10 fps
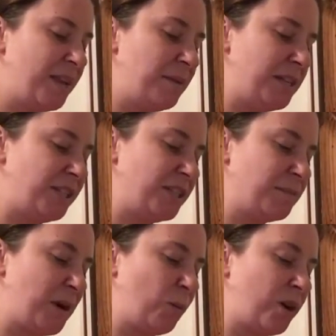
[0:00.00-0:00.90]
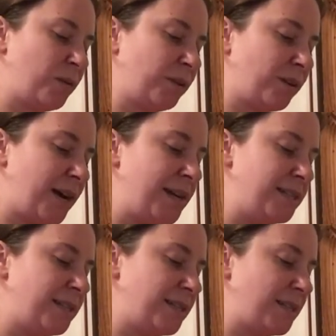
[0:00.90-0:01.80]
It's just my walk with
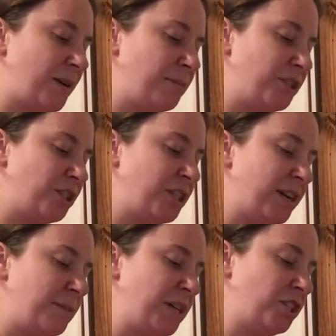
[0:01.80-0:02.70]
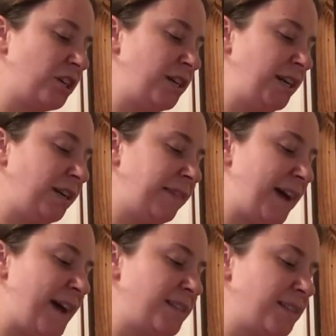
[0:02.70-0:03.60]
Christ. So I'm just sharing my journey on
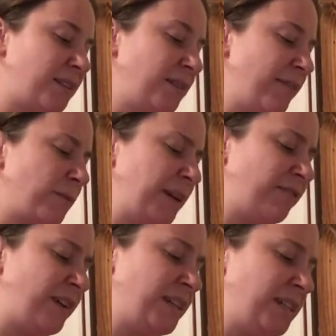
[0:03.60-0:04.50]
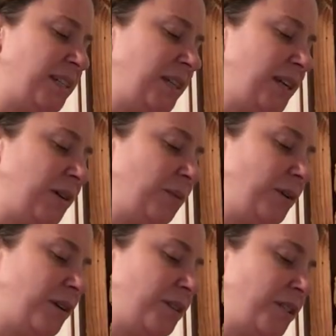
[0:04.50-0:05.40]
that. So don't ever be offended, you know,
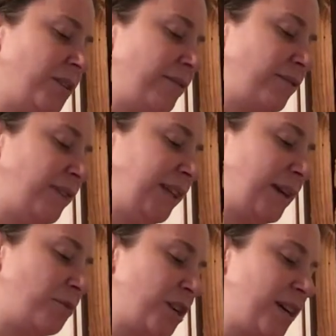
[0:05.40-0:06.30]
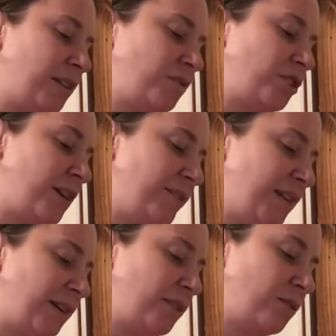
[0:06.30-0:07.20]
or don't ever feel like I'm trying to shove it
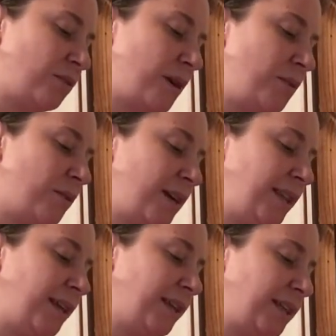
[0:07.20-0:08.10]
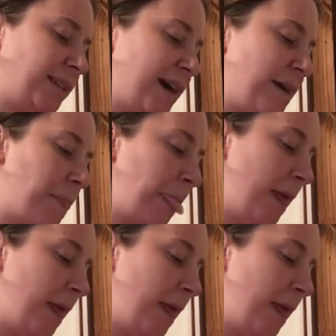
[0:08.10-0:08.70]
down your throat or anything like that.